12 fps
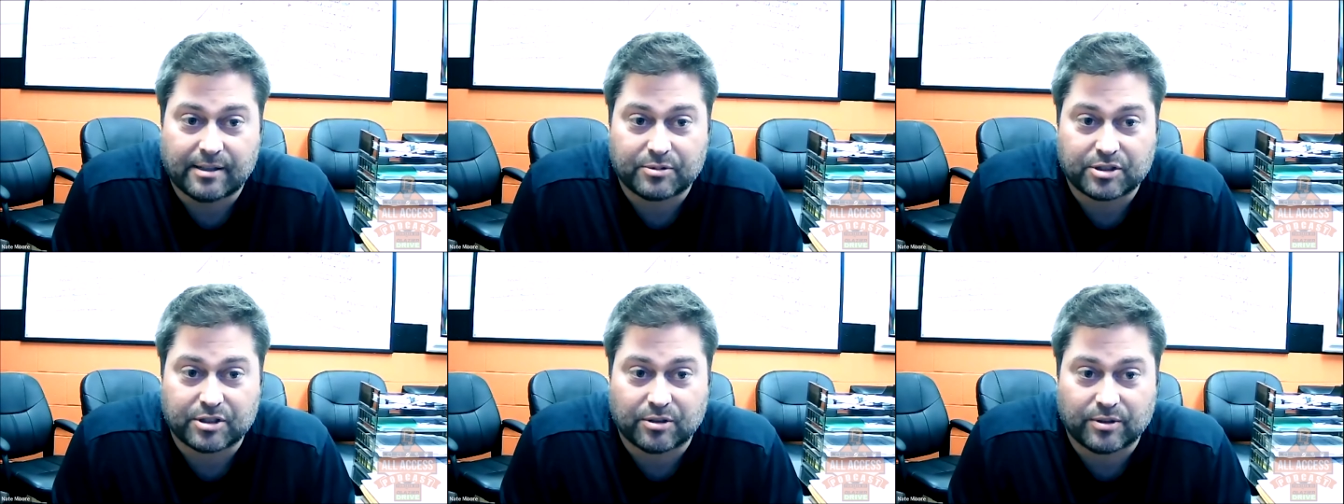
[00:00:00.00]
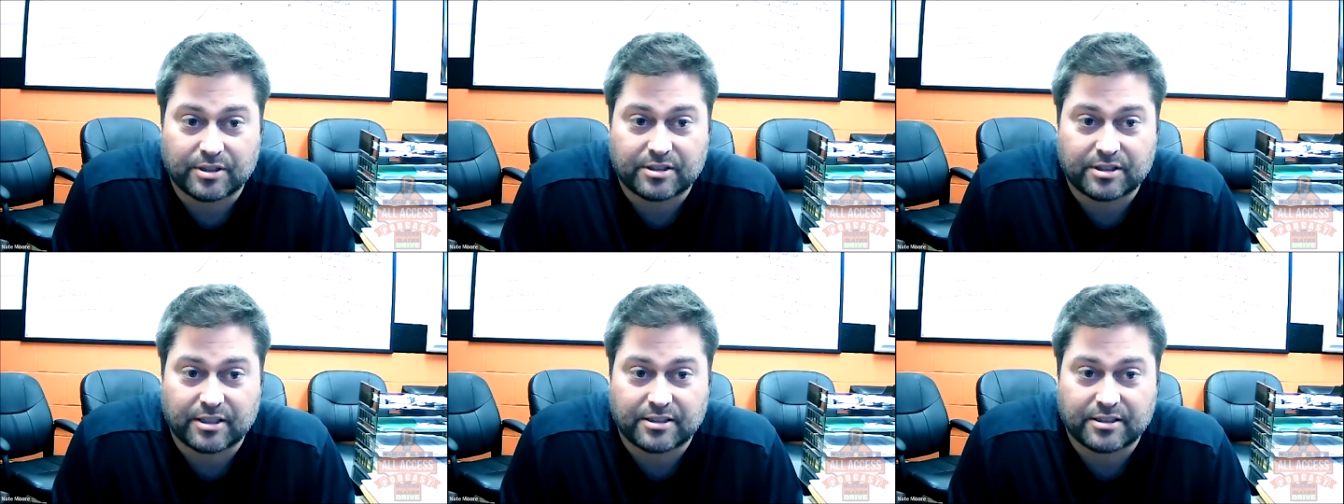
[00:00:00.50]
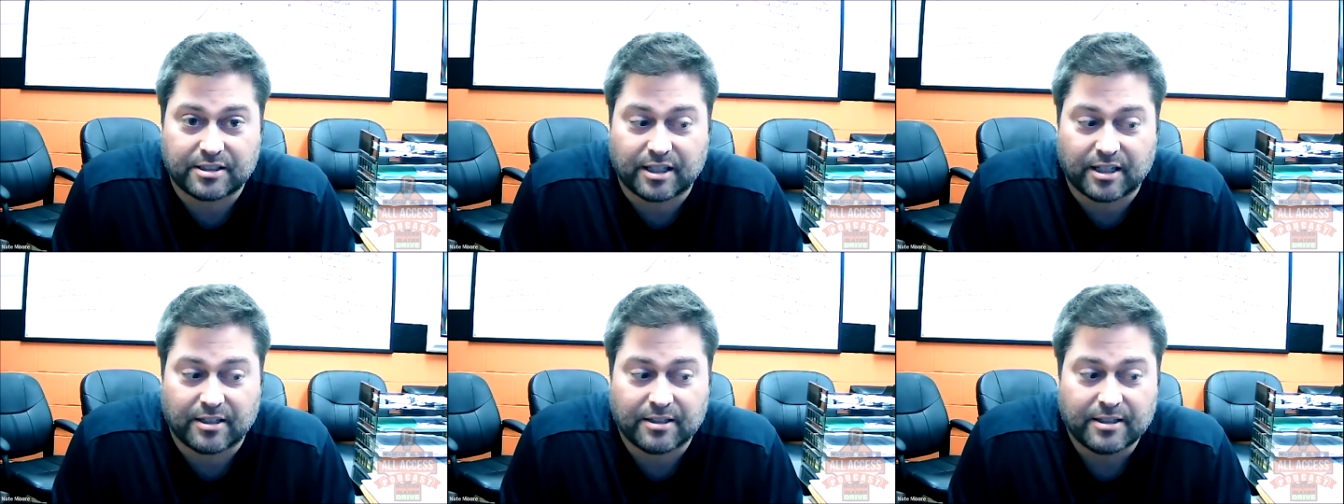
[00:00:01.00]
So it's you
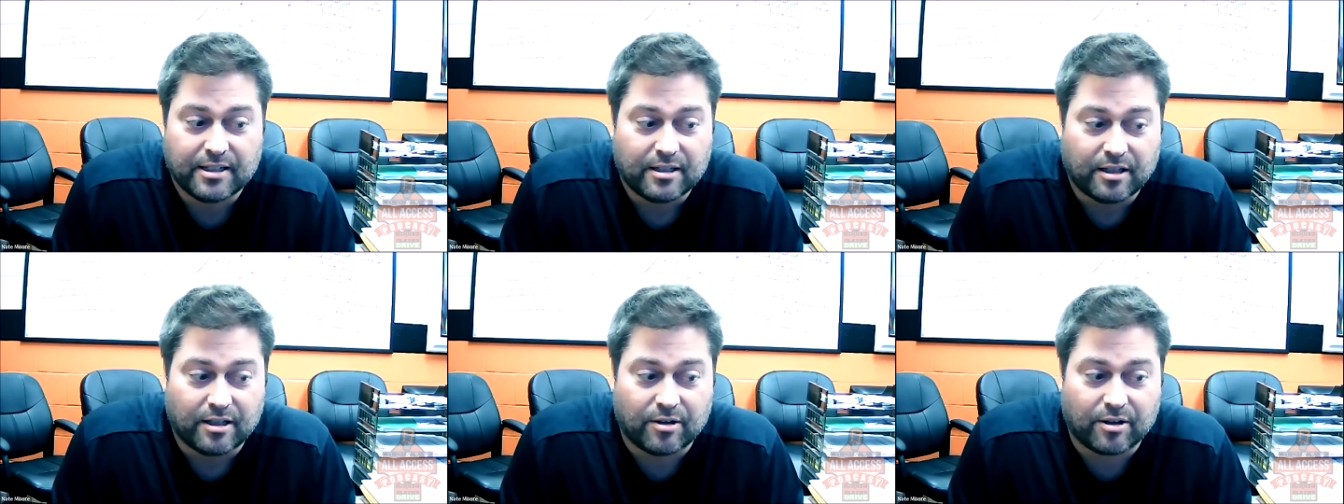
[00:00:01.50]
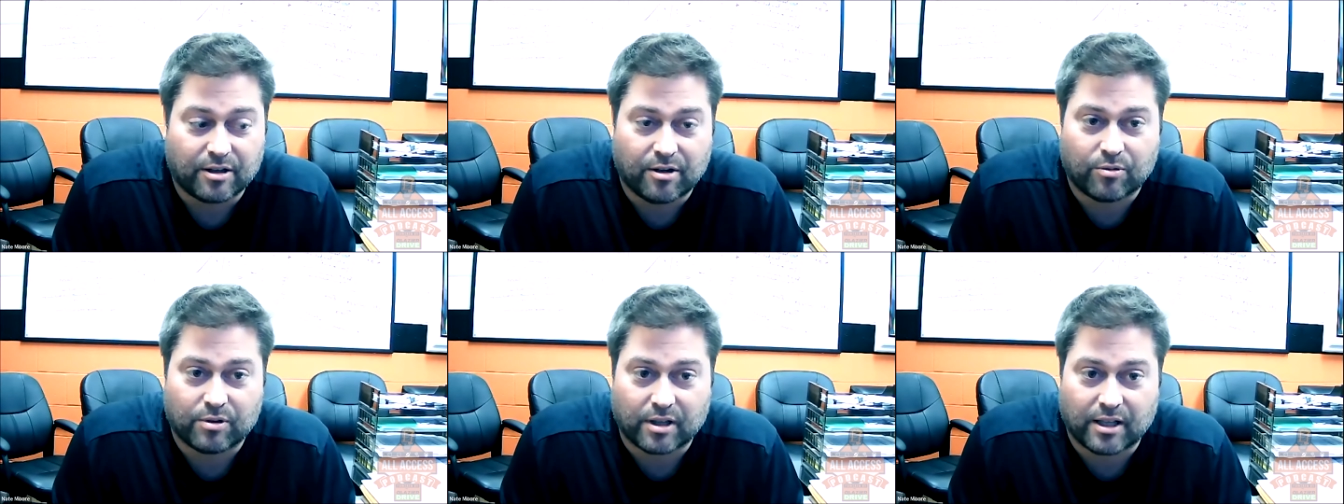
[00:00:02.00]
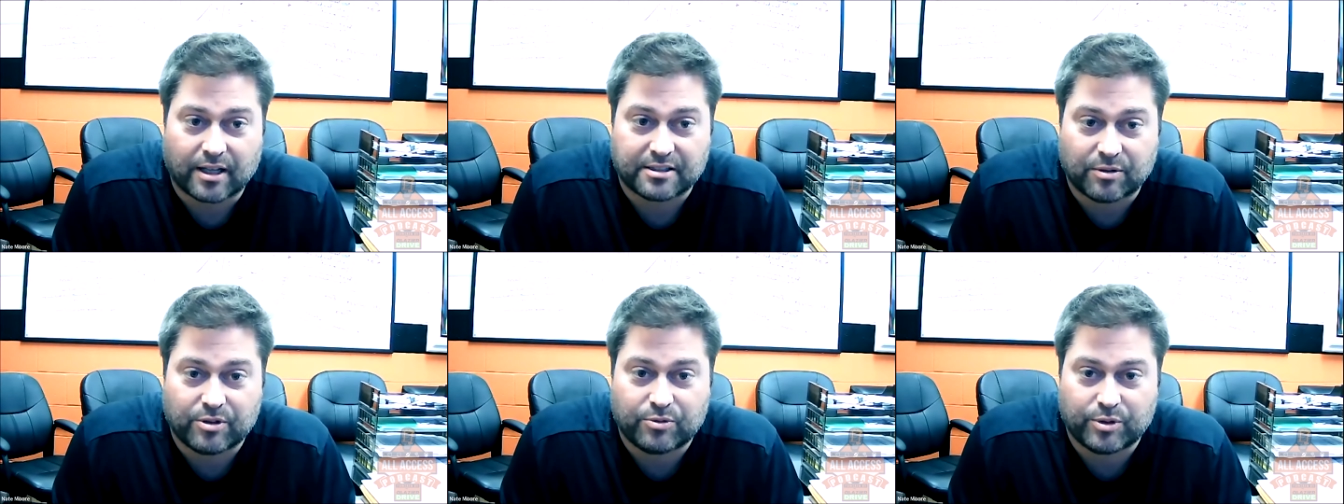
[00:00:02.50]
know, like I
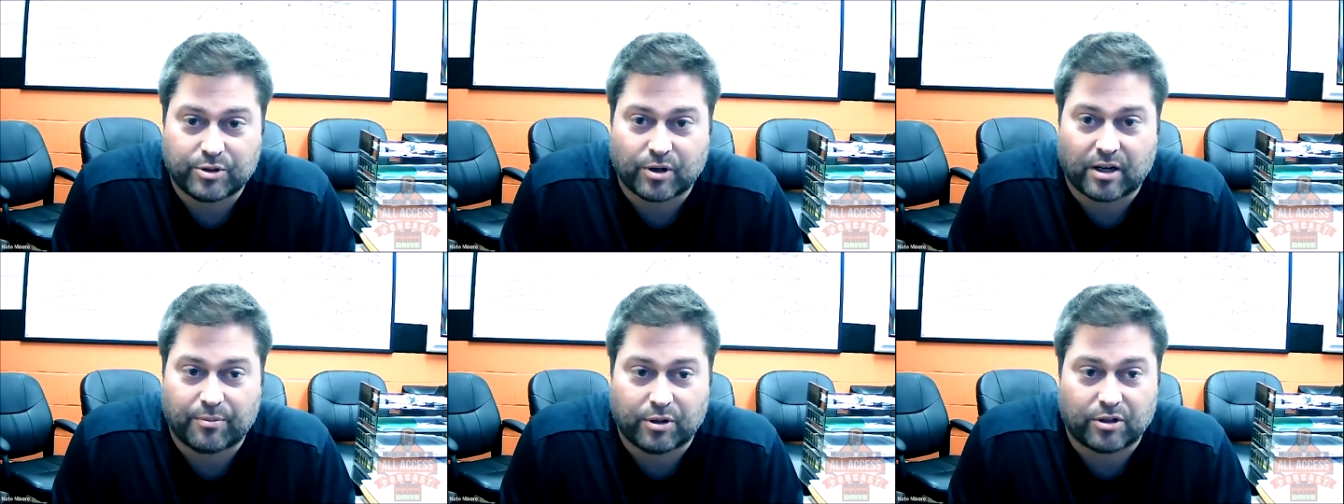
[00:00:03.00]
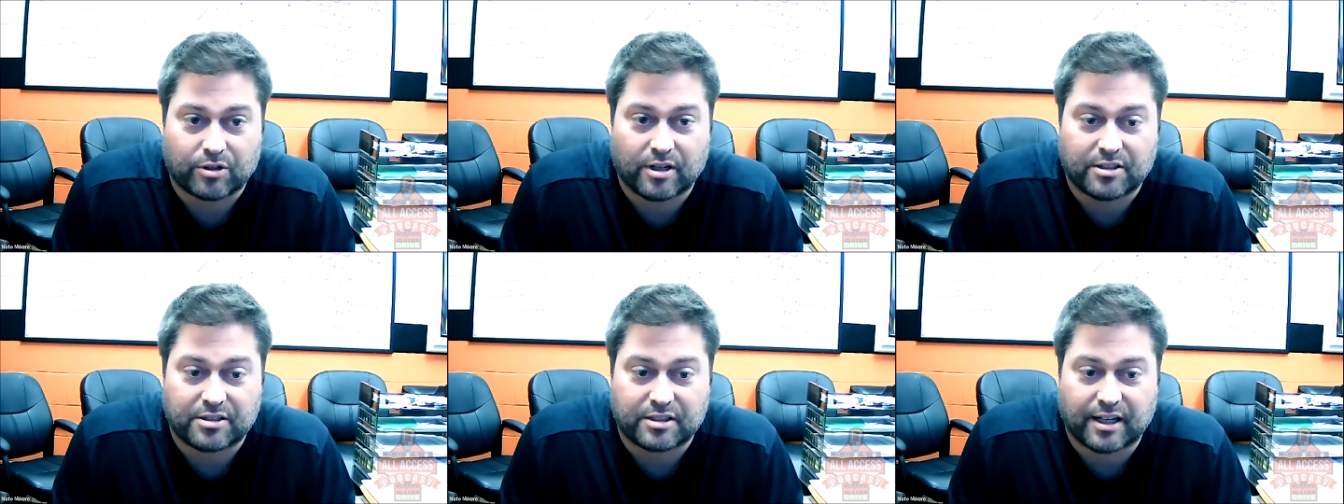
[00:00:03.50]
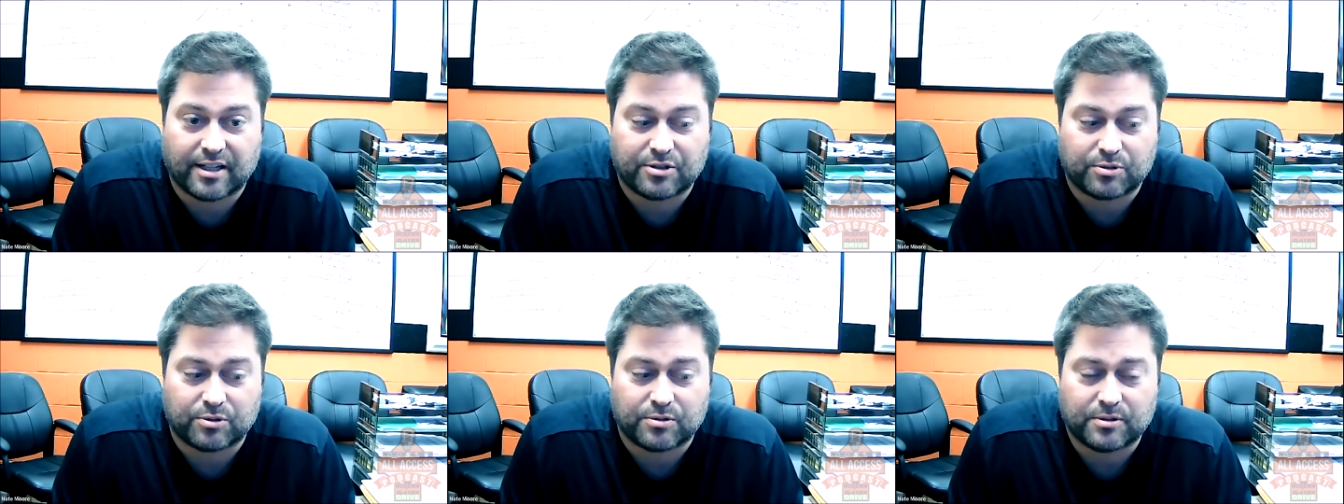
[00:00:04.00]
said, we try to build a great
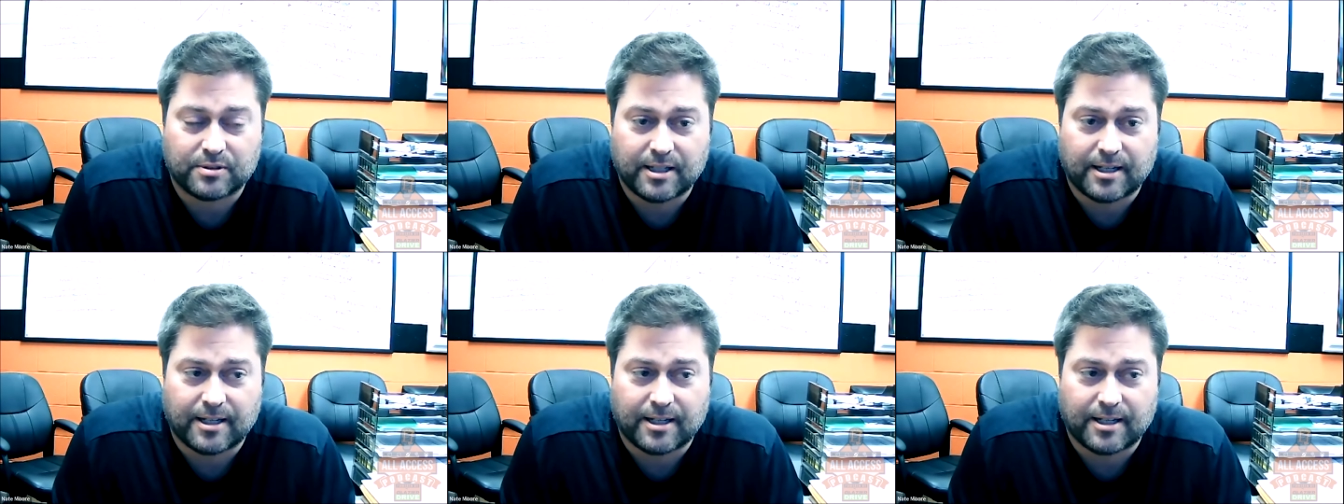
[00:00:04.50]
schedule.